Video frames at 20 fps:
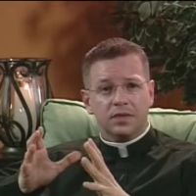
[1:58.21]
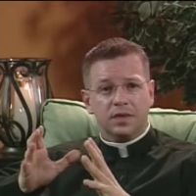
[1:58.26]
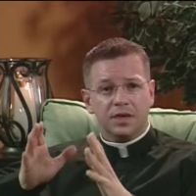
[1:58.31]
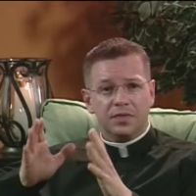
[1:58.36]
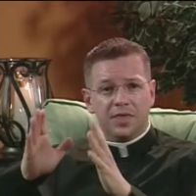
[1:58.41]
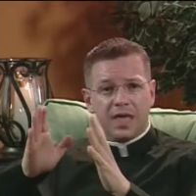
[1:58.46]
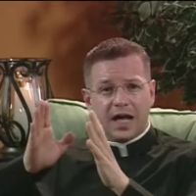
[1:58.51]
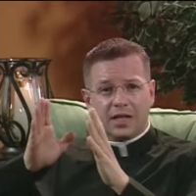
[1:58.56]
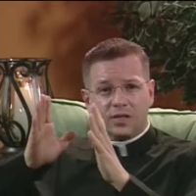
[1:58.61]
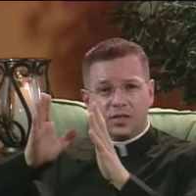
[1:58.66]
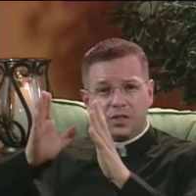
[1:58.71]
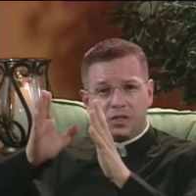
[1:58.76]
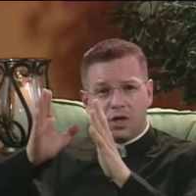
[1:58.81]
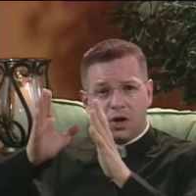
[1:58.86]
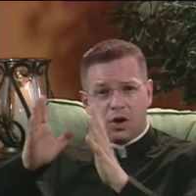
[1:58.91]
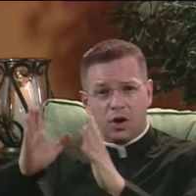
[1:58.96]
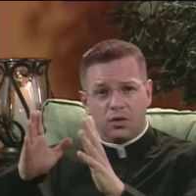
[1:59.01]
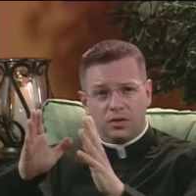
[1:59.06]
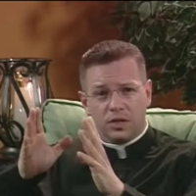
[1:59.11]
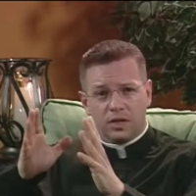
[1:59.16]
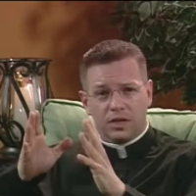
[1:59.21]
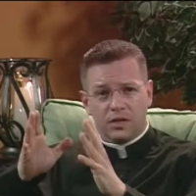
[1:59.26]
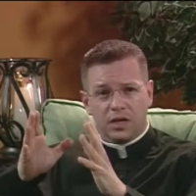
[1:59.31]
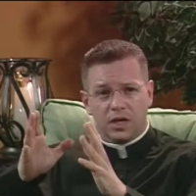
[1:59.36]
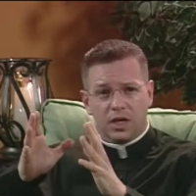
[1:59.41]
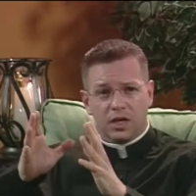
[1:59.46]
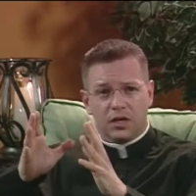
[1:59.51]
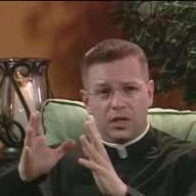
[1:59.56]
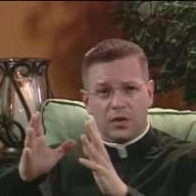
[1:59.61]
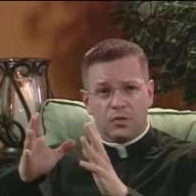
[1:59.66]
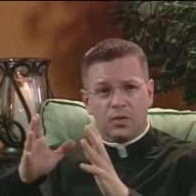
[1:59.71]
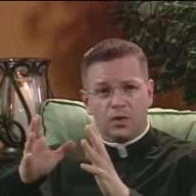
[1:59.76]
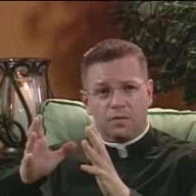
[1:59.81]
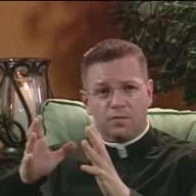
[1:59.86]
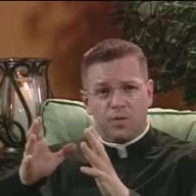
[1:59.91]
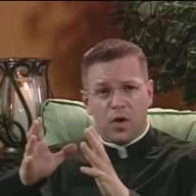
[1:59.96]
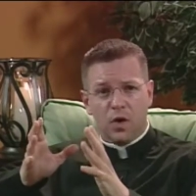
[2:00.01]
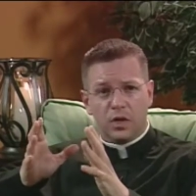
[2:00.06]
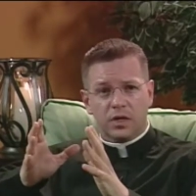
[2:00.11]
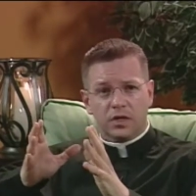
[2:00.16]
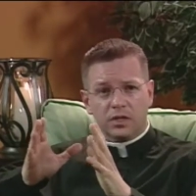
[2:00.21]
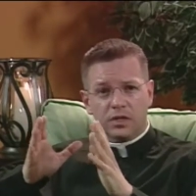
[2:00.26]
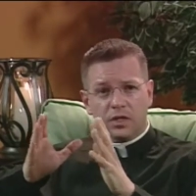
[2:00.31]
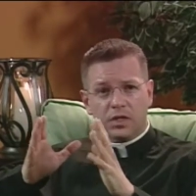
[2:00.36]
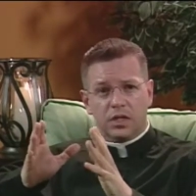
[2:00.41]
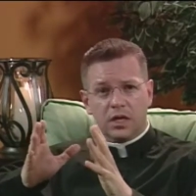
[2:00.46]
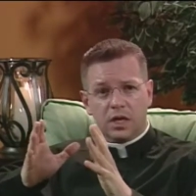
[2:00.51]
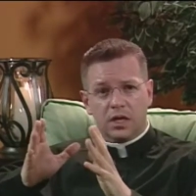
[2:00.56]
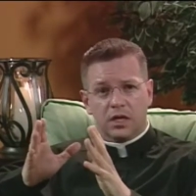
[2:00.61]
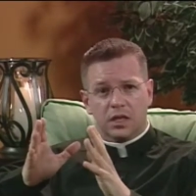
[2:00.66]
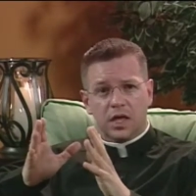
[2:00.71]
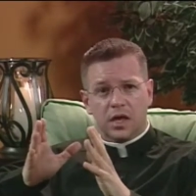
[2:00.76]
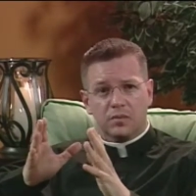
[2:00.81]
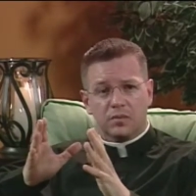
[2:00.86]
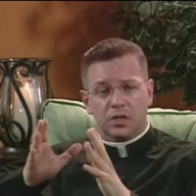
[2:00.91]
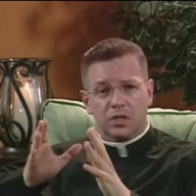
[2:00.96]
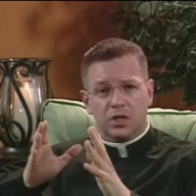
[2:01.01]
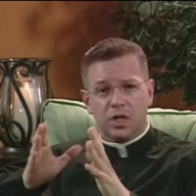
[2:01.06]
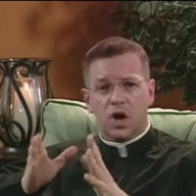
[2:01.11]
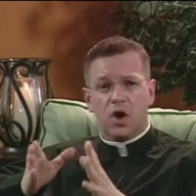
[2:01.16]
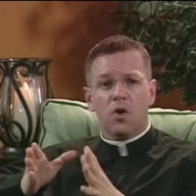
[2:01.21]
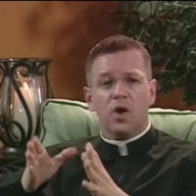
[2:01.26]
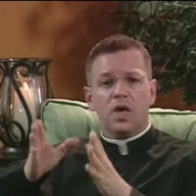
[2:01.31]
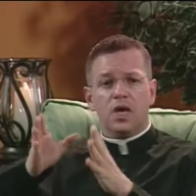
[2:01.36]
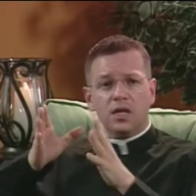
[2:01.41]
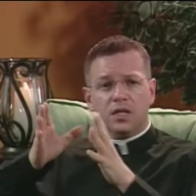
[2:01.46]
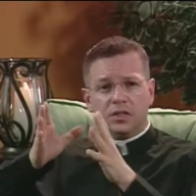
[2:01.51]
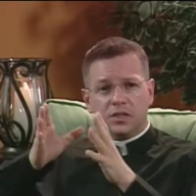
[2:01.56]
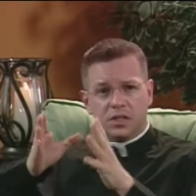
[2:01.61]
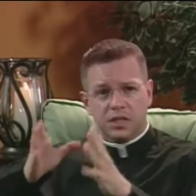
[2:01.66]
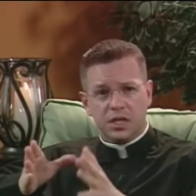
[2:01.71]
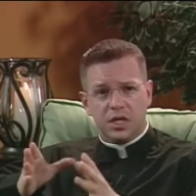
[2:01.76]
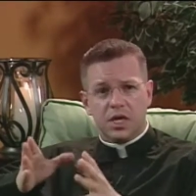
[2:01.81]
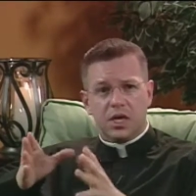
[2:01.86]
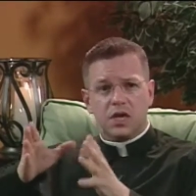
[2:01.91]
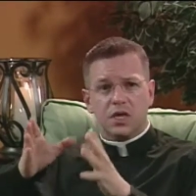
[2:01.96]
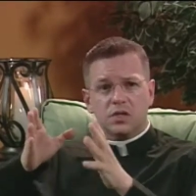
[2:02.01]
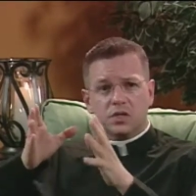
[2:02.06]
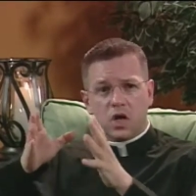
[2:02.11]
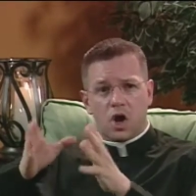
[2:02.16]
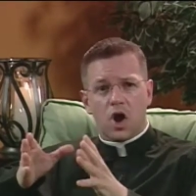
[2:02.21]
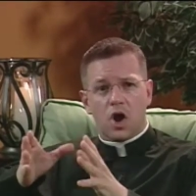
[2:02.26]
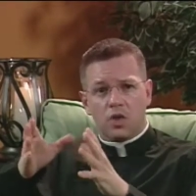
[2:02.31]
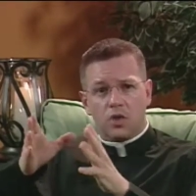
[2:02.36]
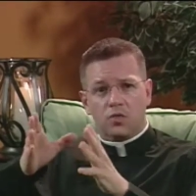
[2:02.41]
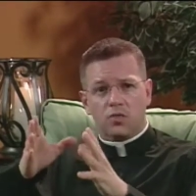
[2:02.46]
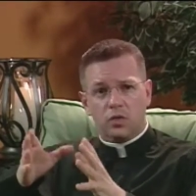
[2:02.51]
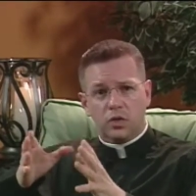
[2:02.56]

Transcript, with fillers: that that's the only thing that we're focused in getting them to know is these are the